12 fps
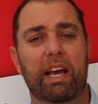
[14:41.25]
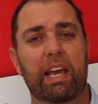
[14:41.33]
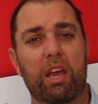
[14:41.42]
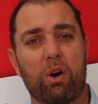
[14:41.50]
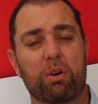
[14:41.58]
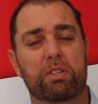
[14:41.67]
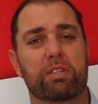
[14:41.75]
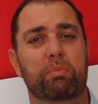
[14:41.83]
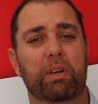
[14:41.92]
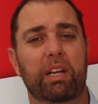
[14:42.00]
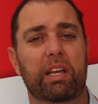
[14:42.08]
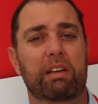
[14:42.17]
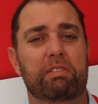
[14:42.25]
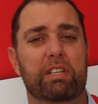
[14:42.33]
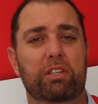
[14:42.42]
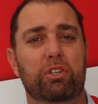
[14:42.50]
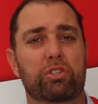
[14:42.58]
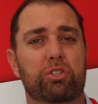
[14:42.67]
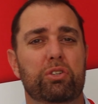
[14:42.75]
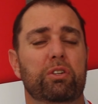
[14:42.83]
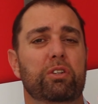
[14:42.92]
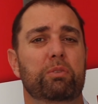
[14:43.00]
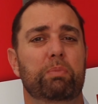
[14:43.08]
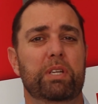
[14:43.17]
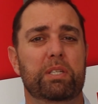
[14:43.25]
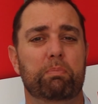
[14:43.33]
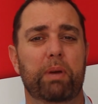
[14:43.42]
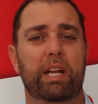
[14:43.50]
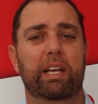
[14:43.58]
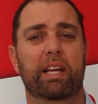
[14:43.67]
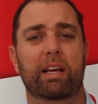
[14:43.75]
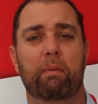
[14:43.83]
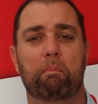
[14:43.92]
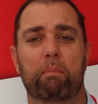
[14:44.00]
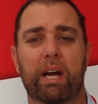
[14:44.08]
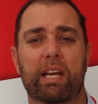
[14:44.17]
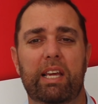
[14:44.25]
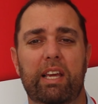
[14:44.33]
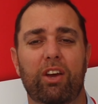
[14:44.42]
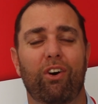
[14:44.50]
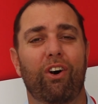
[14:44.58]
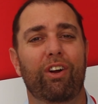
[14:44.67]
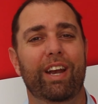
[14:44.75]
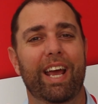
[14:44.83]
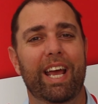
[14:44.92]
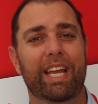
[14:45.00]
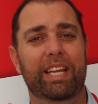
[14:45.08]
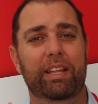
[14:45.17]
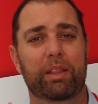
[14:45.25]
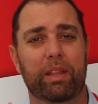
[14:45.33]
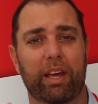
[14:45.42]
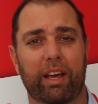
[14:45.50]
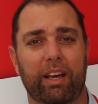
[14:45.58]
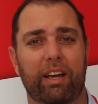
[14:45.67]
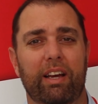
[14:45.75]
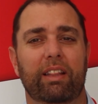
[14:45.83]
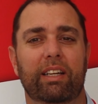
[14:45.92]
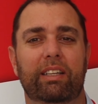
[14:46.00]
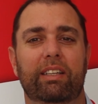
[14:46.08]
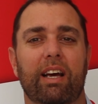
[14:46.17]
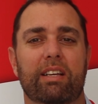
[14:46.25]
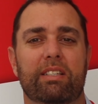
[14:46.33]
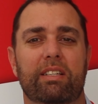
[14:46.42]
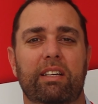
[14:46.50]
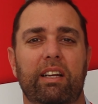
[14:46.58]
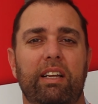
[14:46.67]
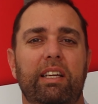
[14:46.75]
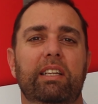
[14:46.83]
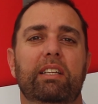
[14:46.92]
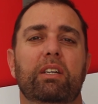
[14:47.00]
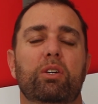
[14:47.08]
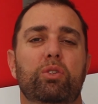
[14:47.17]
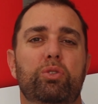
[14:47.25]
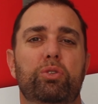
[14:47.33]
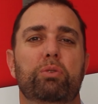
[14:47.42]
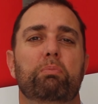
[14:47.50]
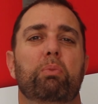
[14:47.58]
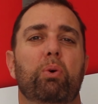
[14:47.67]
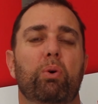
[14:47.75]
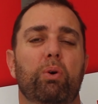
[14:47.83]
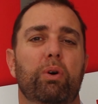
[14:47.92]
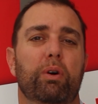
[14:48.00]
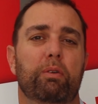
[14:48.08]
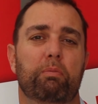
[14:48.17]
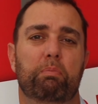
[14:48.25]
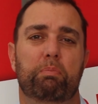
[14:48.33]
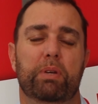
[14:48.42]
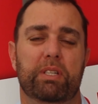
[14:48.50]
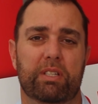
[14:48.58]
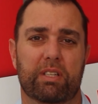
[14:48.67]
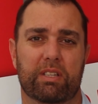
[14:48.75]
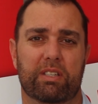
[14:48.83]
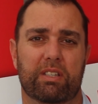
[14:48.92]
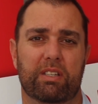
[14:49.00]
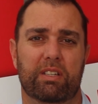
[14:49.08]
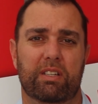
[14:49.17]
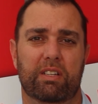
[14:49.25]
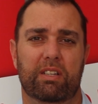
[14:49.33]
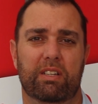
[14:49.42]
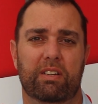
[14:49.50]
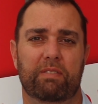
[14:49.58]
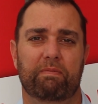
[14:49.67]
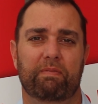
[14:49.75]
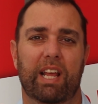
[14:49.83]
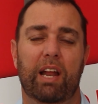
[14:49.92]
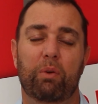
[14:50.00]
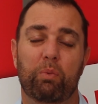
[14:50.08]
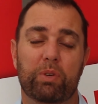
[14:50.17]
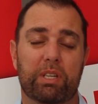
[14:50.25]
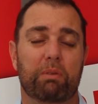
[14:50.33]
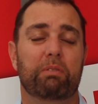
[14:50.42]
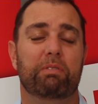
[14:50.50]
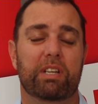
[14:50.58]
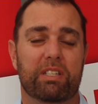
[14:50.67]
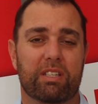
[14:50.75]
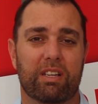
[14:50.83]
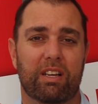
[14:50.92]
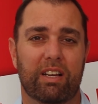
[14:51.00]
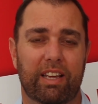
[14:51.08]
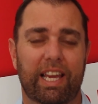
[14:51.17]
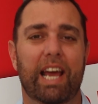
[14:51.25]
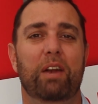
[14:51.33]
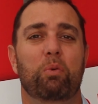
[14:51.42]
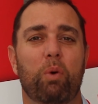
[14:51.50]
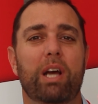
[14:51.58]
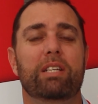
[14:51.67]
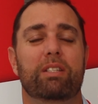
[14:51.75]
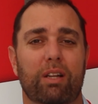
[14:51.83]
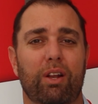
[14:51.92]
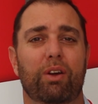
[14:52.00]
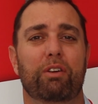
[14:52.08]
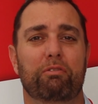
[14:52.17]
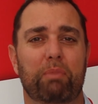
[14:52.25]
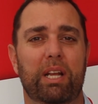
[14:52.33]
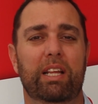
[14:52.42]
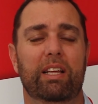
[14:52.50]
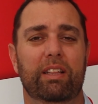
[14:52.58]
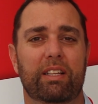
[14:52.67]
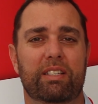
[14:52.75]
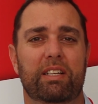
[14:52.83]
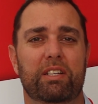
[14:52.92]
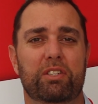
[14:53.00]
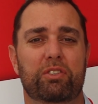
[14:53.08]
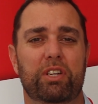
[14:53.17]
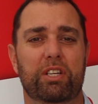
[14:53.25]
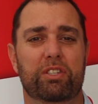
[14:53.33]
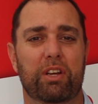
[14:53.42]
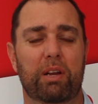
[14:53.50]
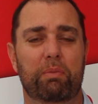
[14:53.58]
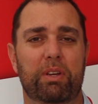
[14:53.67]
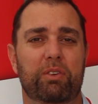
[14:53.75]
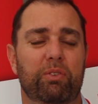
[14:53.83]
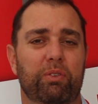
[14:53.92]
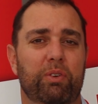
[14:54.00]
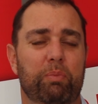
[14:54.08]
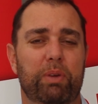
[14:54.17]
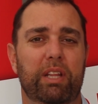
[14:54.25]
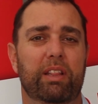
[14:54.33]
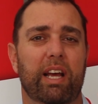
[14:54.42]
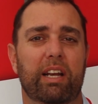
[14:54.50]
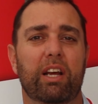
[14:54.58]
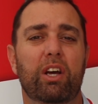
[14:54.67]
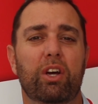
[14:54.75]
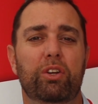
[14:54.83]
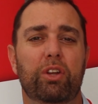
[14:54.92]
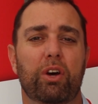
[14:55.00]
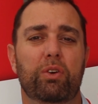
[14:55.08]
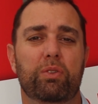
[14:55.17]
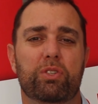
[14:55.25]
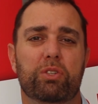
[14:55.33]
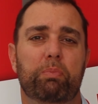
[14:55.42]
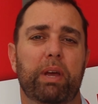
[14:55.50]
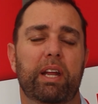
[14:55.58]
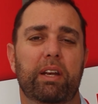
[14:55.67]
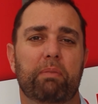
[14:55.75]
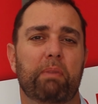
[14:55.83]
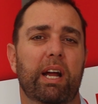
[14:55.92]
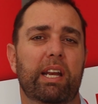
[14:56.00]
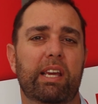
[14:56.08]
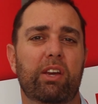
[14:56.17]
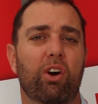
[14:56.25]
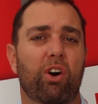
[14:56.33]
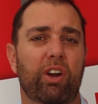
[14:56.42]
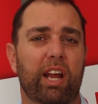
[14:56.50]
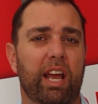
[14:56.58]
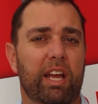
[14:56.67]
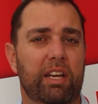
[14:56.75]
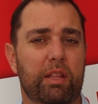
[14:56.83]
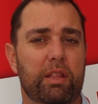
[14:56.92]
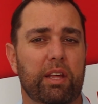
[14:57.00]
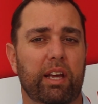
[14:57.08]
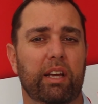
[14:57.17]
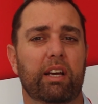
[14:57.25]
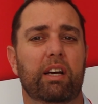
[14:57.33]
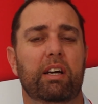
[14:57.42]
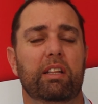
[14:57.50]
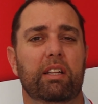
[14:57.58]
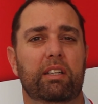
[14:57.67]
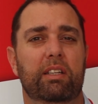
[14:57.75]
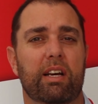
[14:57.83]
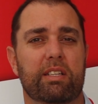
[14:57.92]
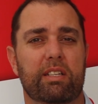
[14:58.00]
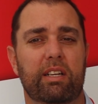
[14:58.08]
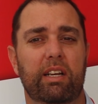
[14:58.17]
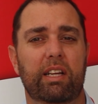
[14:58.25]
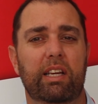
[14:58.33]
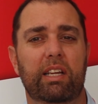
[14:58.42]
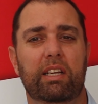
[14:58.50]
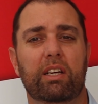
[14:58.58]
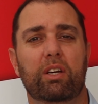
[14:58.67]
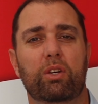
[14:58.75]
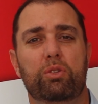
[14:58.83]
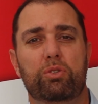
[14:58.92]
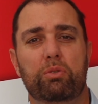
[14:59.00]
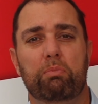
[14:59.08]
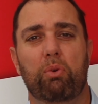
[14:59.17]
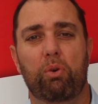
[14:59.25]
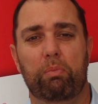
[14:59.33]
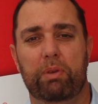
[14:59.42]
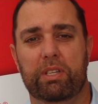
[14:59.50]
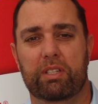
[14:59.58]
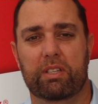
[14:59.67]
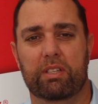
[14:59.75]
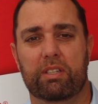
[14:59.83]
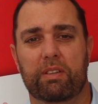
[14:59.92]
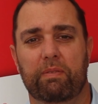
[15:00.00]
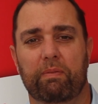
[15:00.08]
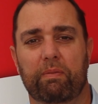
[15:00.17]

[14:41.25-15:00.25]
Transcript: He also believes that you shouldn't be spending money on anything that doesn't lead to more business. And some of us can waste a lot of money in this industry. So let me repeat that. Don't spend money on anything that doesn't lead to more business.